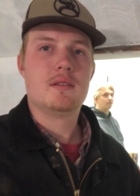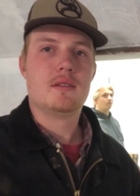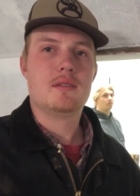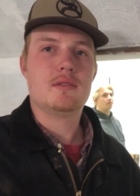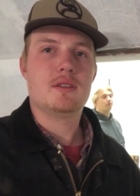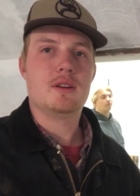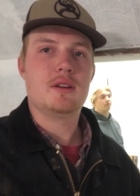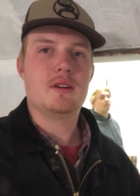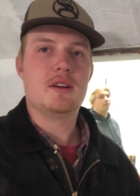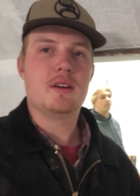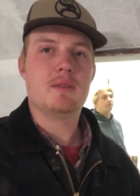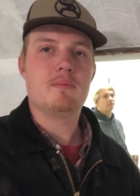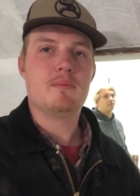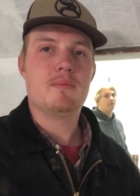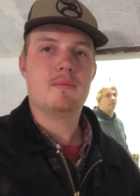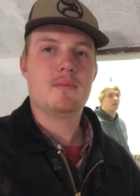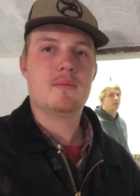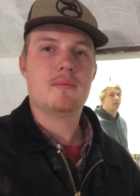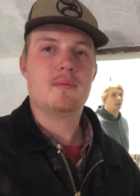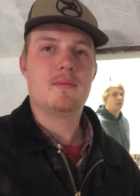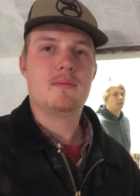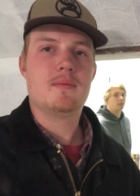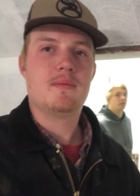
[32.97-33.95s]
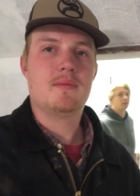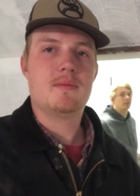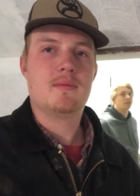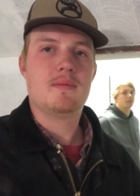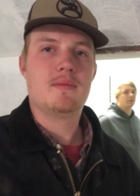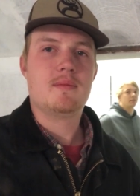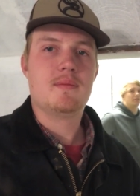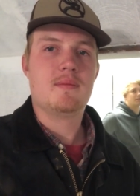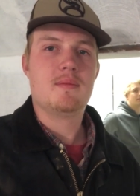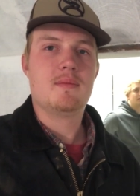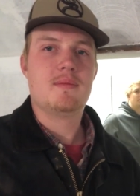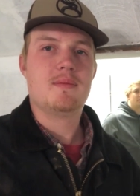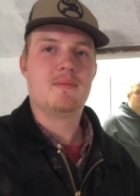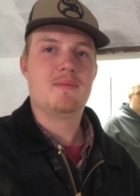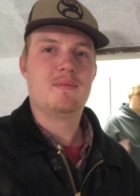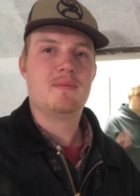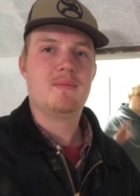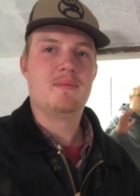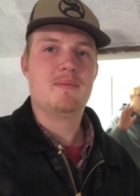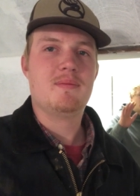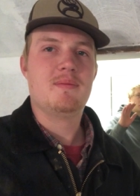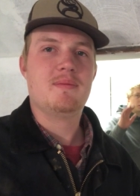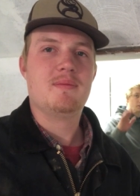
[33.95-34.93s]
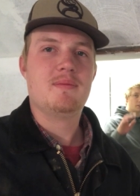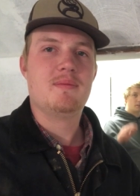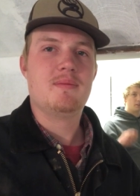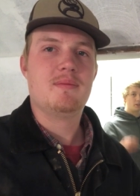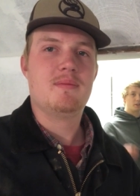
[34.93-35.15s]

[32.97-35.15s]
say your name. Hey